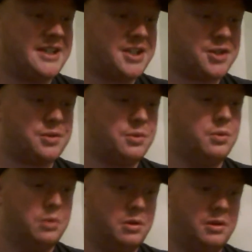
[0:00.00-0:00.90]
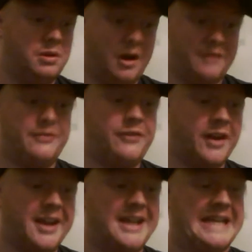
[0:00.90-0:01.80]
He's so
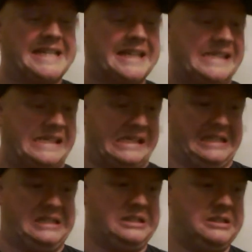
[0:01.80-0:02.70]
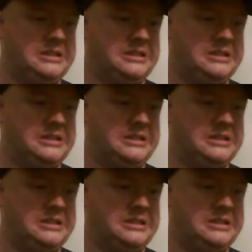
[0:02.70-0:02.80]
unfunny. It's like,